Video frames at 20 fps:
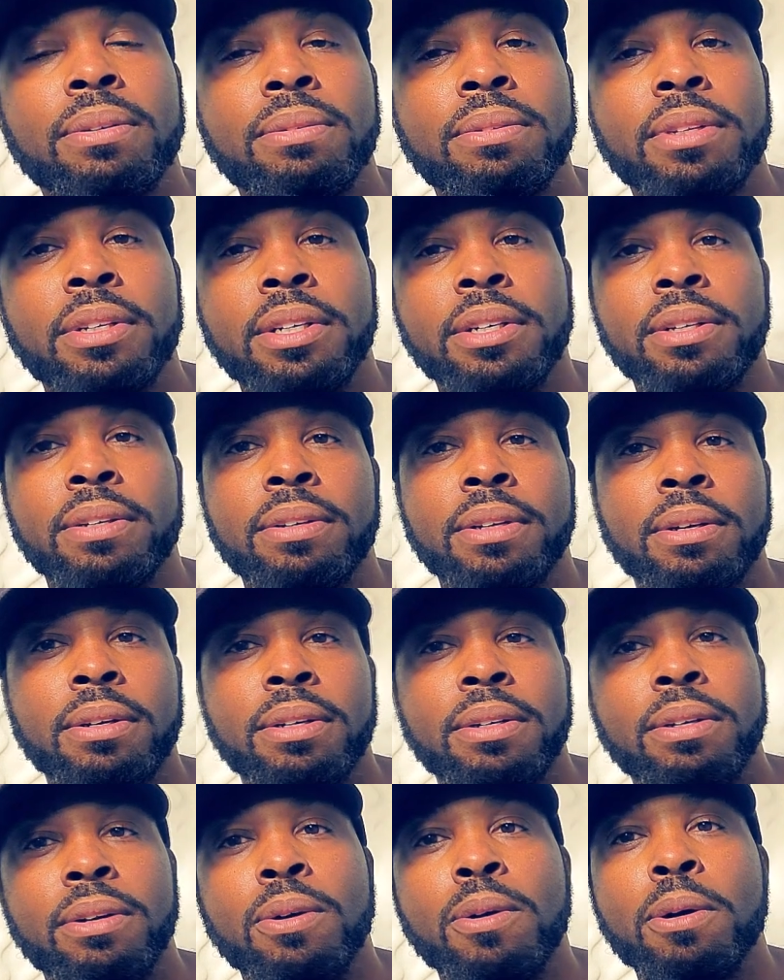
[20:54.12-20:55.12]
the
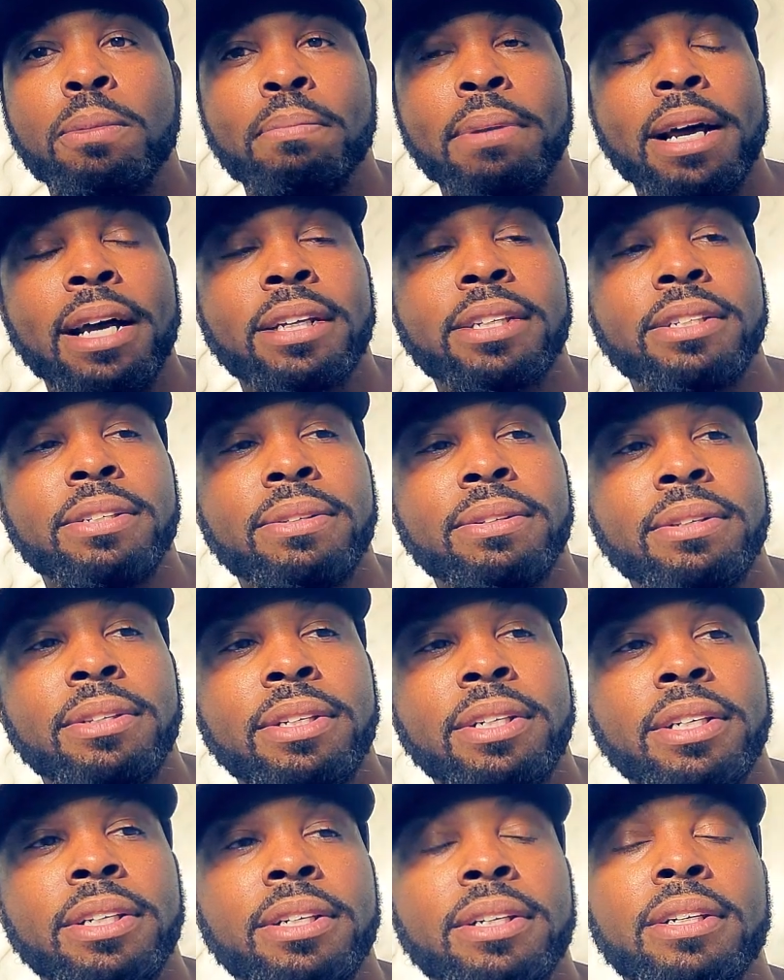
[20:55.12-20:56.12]
going back to
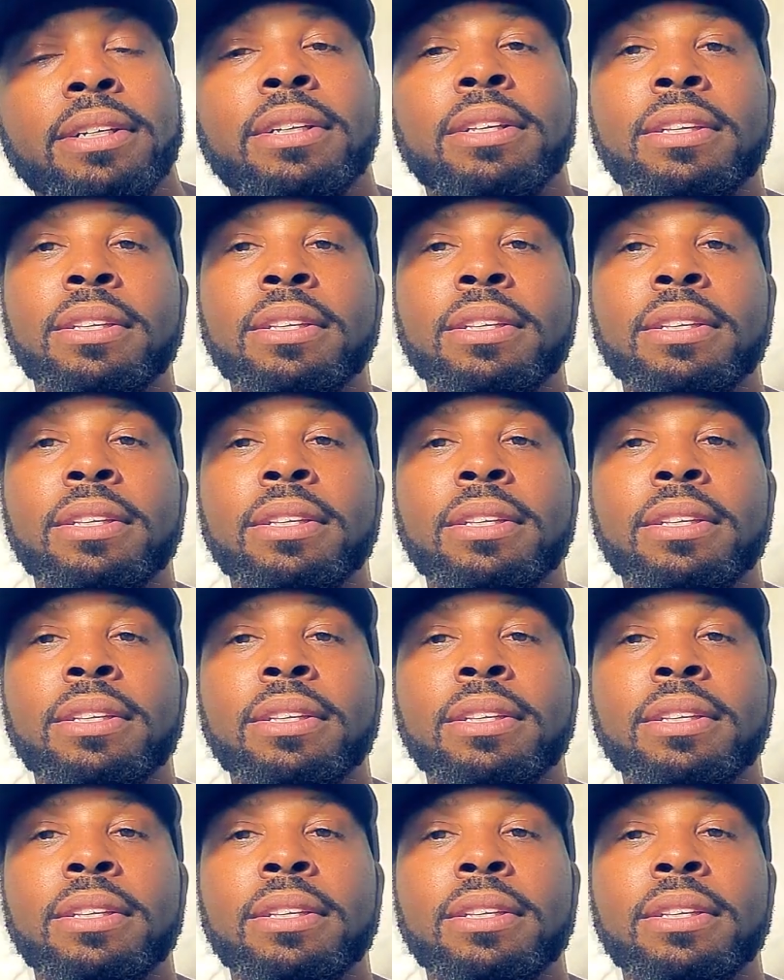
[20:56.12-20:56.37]
the